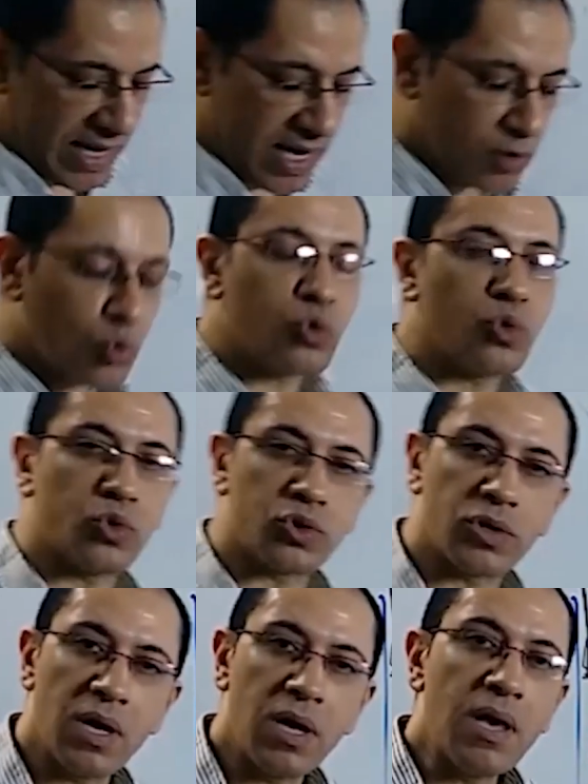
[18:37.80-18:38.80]
Why?
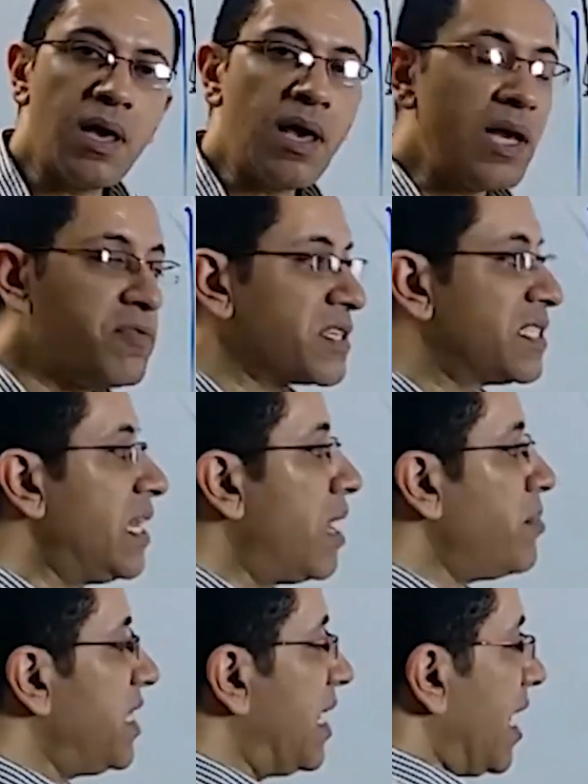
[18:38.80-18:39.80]

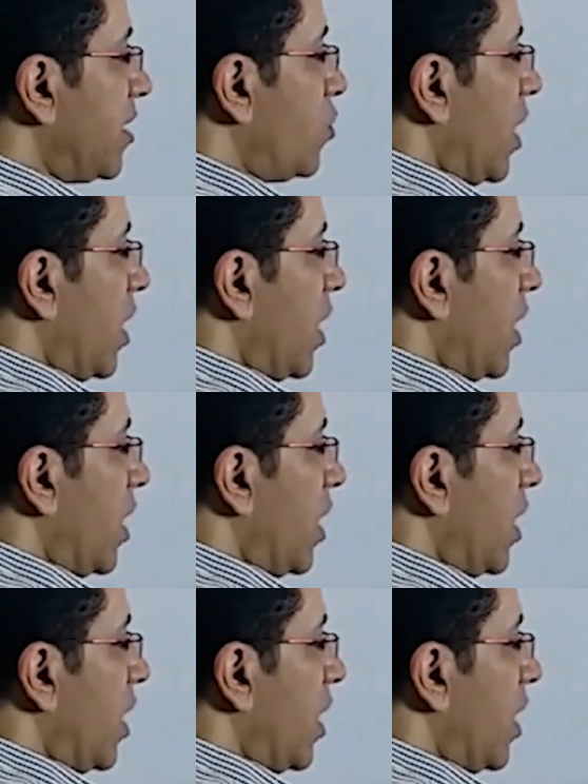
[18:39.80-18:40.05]
Because nerve